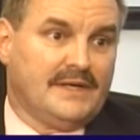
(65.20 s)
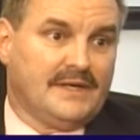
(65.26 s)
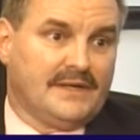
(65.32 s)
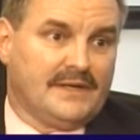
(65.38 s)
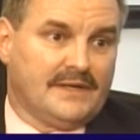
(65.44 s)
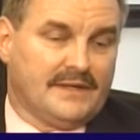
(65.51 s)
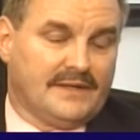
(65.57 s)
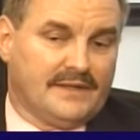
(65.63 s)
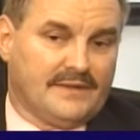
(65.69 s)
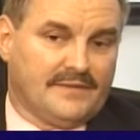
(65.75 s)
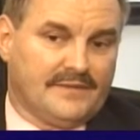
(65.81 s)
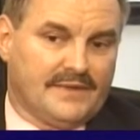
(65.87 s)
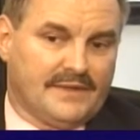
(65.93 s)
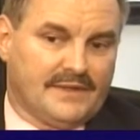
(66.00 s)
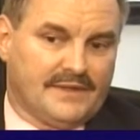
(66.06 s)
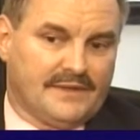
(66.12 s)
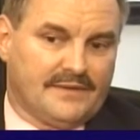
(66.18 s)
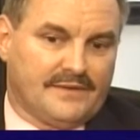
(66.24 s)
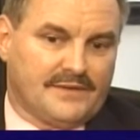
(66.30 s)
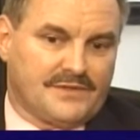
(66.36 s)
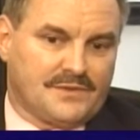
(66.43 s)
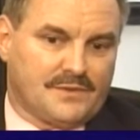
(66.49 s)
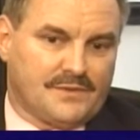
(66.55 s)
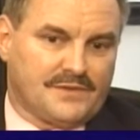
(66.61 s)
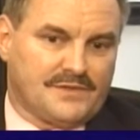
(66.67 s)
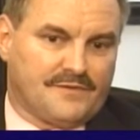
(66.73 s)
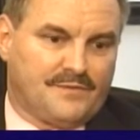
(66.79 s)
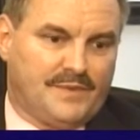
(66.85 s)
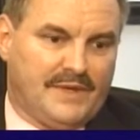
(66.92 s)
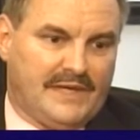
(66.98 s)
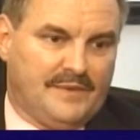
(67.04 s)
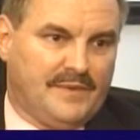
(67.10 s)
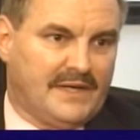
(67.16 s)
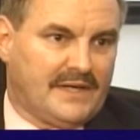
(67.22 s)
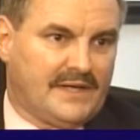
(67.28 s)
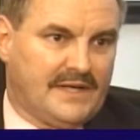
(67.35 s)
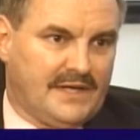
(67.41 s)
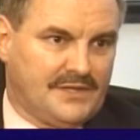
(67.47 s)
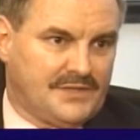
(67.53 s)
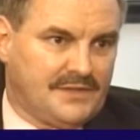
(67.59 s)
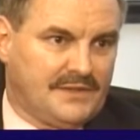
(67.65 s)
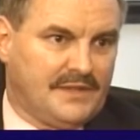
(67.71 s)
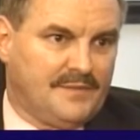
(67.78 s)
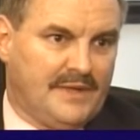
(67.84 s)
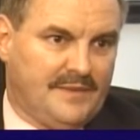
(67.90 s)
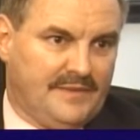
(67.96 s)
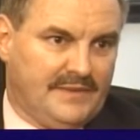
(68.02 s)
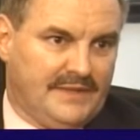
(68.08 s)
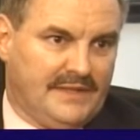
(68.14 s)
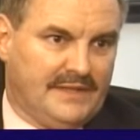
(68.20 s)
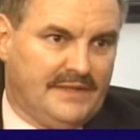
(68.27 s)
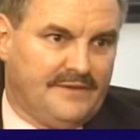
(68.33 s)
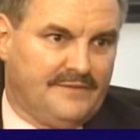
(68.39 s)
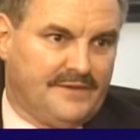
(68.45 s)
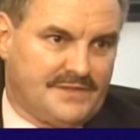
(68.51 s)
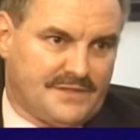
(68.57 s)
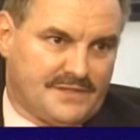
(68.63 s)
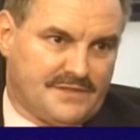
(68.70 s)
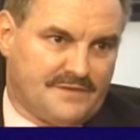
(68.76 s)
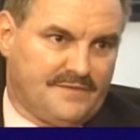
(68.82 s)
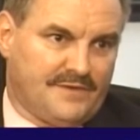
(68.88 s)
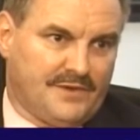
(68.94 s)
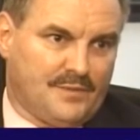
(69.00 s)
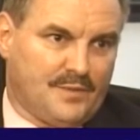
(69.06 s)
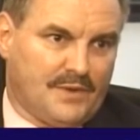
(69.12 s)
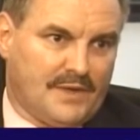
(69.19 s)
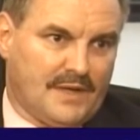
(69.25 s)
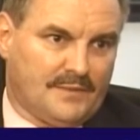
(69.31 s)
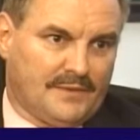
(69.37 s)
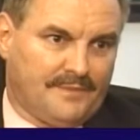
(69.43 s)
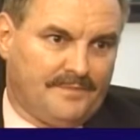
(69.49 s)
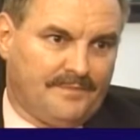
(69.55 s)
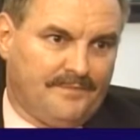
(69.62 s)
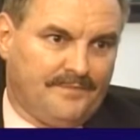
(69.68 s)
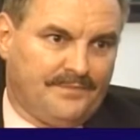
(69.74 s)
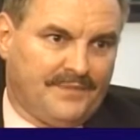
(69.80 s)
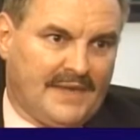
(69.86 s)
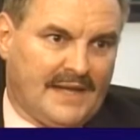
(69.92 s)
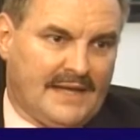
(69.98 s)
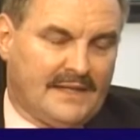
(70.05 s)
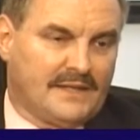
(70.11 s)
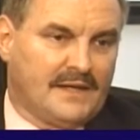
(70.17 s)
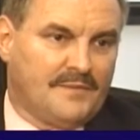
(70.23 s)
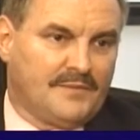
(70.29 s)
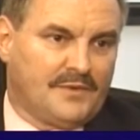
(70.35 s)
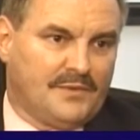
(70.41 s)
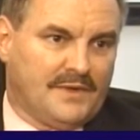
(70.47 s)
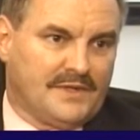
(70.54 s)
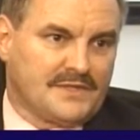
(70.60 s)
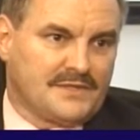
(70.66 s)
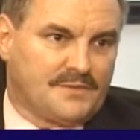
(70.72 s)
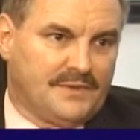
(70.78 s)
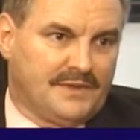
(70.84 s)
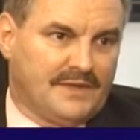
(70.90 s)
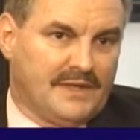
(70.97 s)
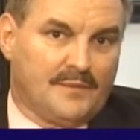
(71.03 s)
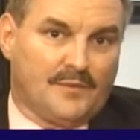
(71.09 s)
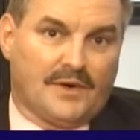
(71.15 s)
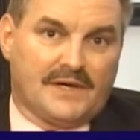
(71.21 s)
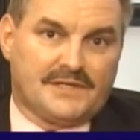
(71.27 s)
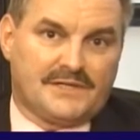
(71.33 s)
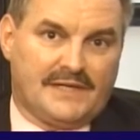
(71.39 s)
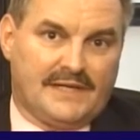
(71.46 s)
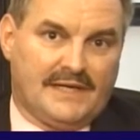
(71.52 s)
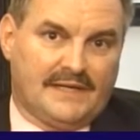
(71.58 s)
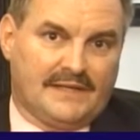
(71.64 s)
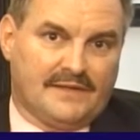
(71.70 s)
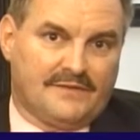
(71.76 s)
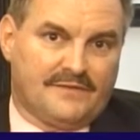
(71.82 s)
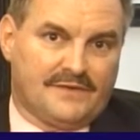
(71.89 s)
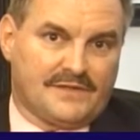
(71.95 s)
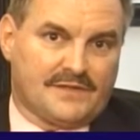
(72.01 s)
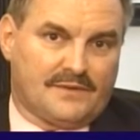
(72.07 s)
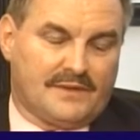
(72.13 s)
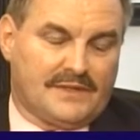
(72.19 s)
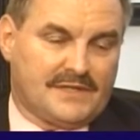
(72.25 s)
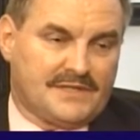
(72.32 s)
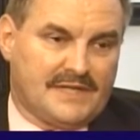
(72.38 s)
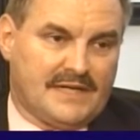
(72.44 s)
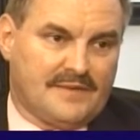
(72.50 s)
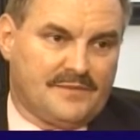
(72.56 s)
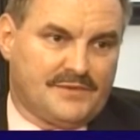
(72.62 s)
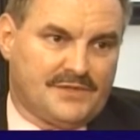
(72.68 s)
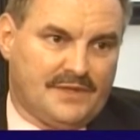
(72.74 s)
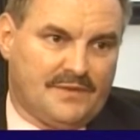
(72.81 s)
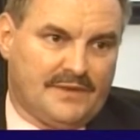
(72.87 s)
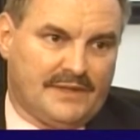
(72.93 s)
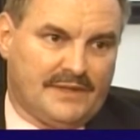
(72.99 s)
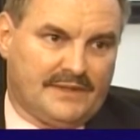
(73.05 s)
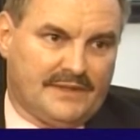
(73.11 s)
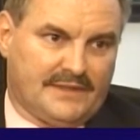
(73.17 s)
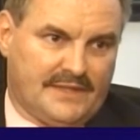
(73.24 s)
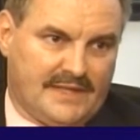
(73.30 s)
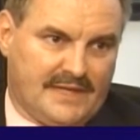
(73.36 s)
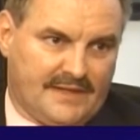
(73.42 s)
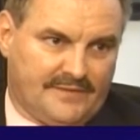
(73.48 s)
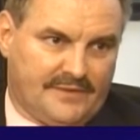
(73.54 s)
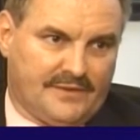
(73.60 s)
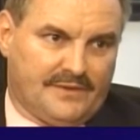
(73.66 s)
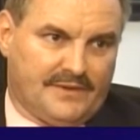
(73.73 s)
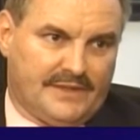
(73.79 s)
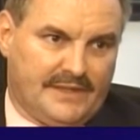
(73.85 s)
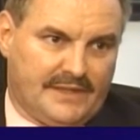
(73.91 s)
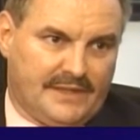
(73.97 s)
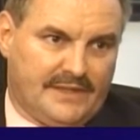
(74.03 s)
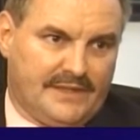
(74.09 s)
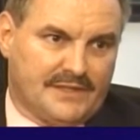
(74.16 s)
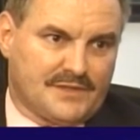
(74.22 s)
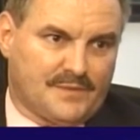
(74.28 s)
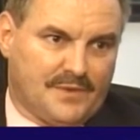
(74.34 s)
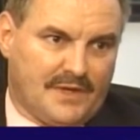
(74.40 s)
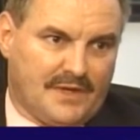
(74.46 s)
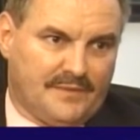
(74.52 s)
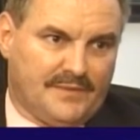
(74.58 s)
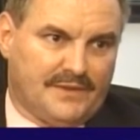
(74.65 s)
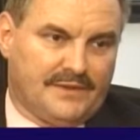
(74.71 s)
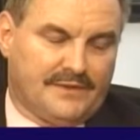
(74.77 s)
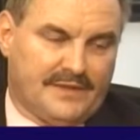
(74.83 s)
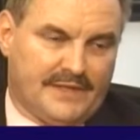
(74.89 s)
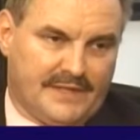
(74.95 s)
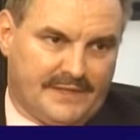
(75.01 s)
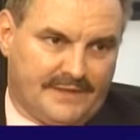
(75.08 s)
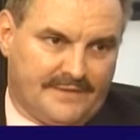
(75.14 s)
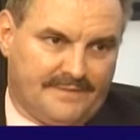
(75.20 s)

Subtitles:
the sorts of pain medication that may be needed if it's a severe problem, and come to us with an MRI scan and a physical exam showing that they have a herniated disc problem in their neck.